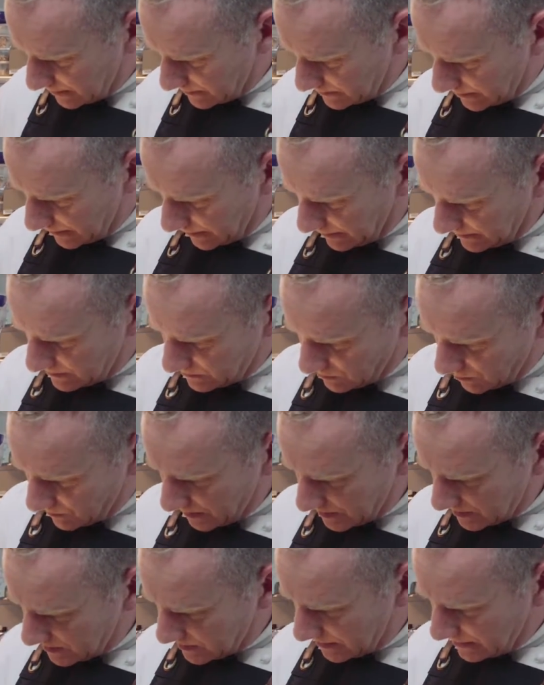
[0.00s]
So you can
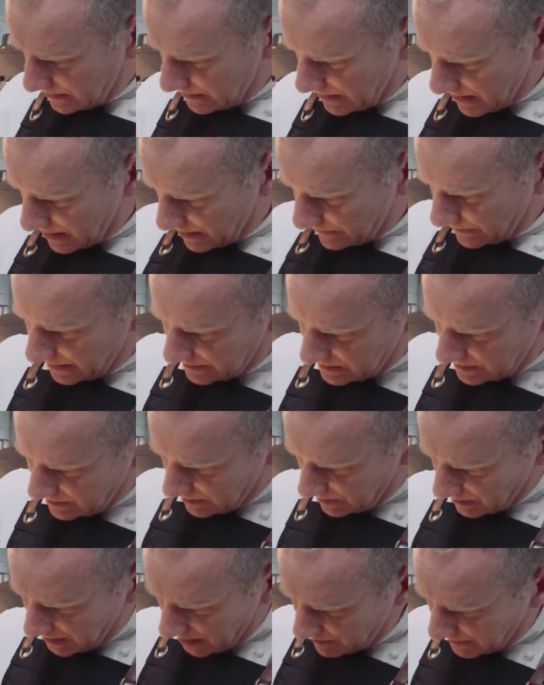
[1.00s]
almost see now that's
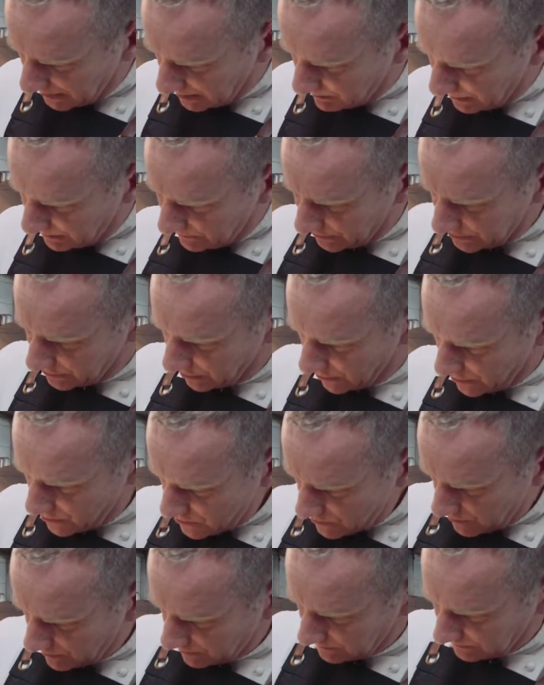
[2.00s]
coming a bit of a dough.
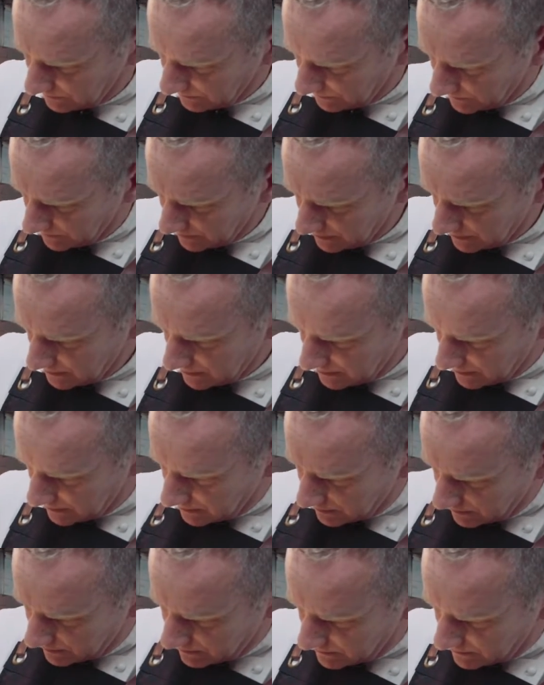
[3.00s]

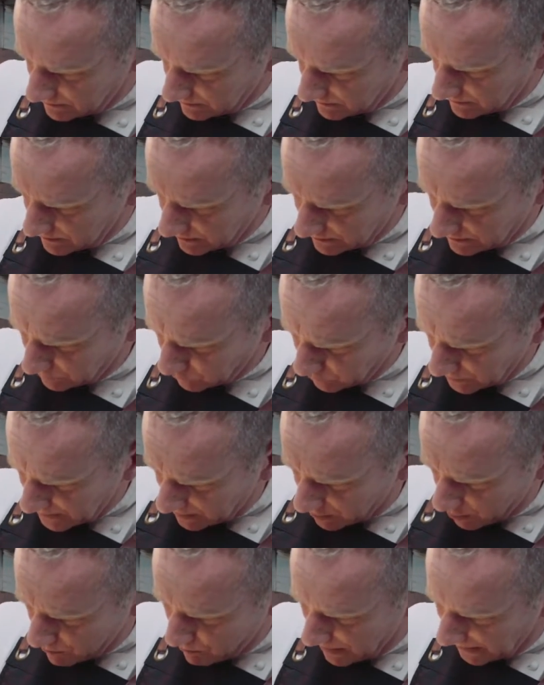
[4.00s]
So there's a little
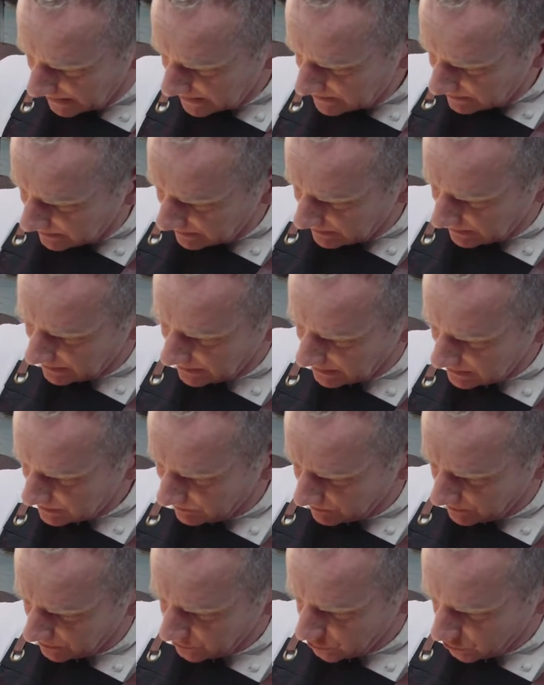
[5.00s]
yellow paste in there, that's
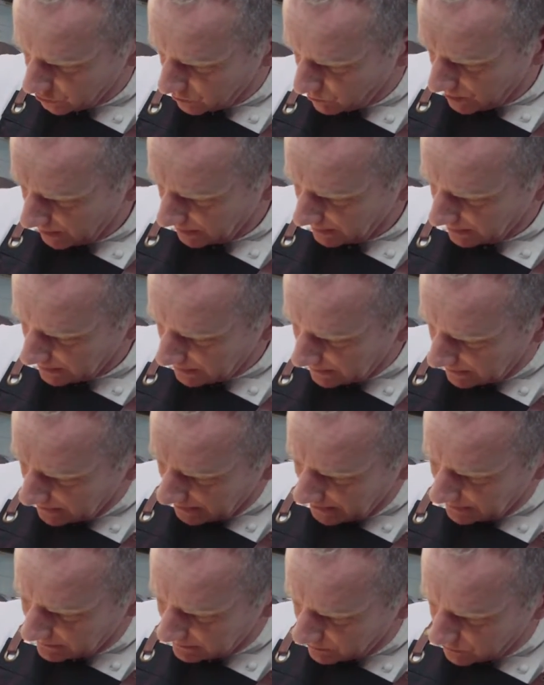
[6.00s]
from the turmeric
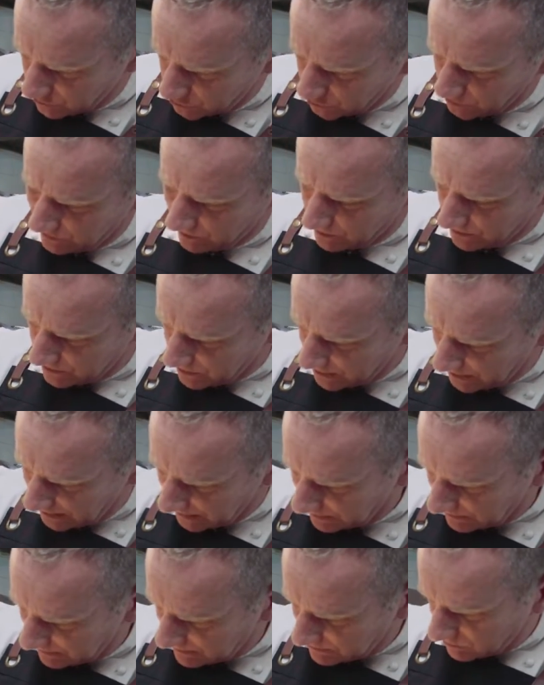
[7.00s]
and the juice from the
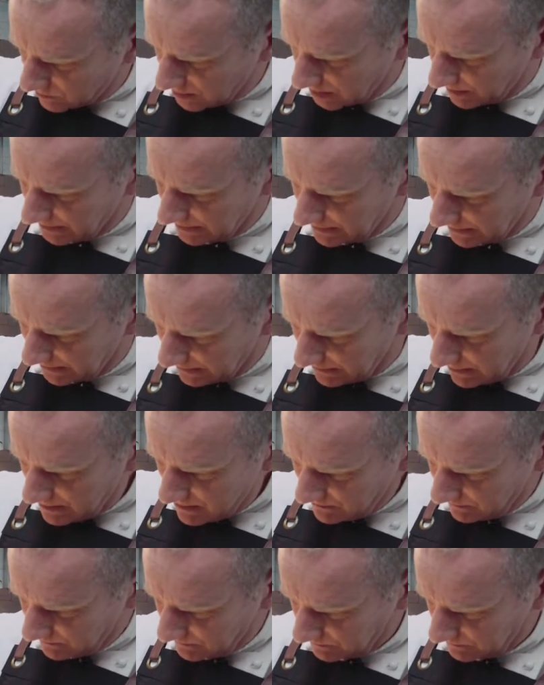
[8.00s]
zucchini is all coming together.